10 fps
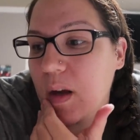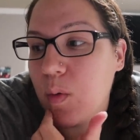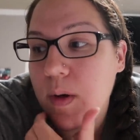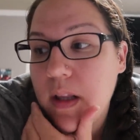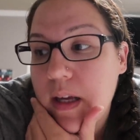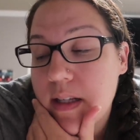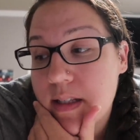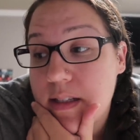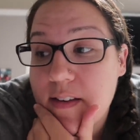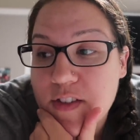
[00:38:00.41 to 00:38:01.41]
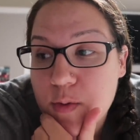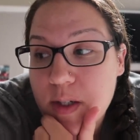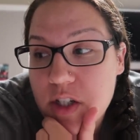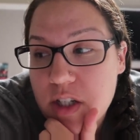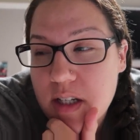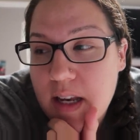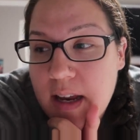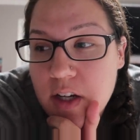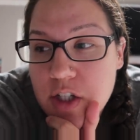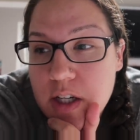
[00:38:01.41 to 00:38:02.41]
really, since I've switched to
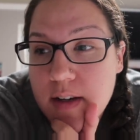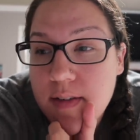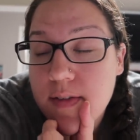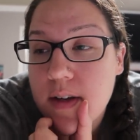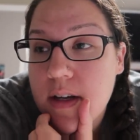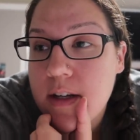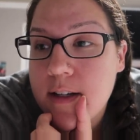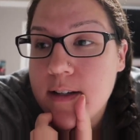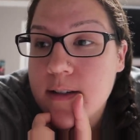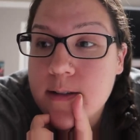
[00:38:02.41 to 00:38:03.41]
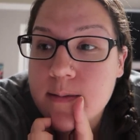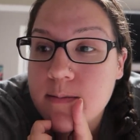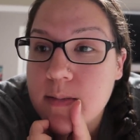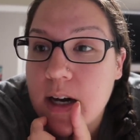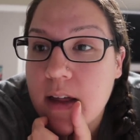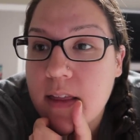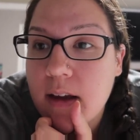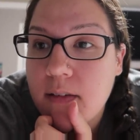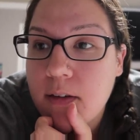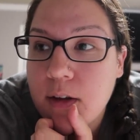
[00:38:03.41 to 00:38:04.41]
day shift, I
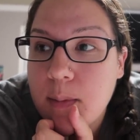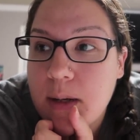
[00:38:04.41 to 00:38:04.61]
think I've only